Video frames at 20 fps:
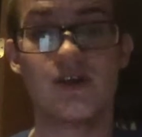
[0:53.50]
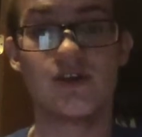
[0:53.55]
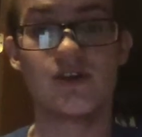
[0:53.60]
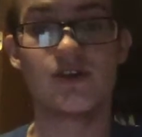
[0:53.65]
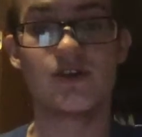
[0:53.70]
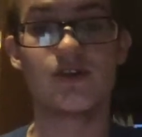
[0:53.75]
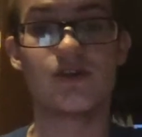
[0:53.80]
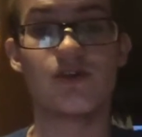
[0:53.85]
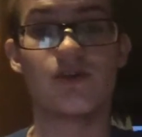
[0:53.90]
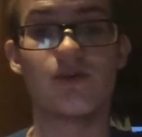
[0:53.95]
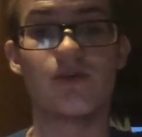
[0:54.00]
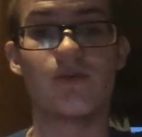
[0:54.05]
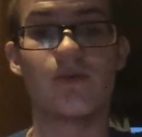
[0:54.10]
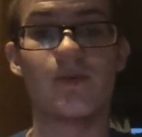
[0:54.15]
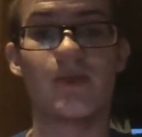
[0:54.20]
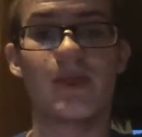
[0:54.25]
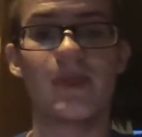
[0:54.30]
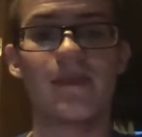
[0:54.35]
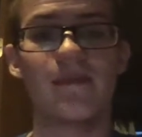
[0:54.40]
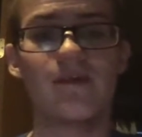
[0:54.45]
So
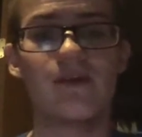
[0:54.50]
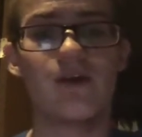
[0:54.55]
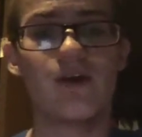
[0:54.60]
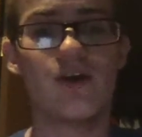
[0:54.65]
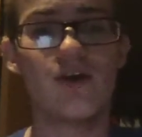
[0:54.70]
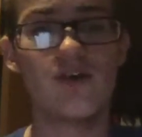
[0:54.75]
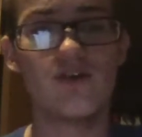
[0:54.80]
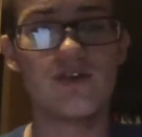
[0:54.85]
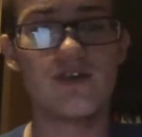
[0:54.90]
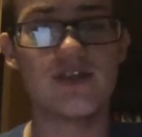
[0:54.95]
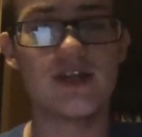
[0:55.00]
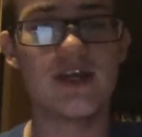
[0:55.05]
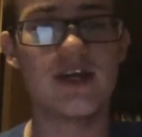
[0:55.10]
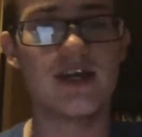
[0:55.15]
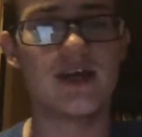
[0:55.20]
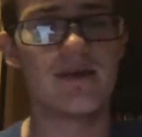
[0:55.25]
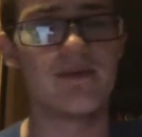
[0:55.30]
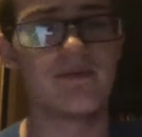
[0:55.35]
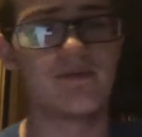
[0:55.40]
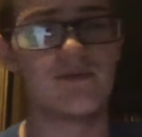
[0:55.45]
over
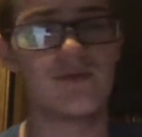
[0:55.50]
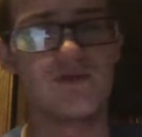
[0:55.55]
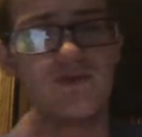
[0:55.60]
time, the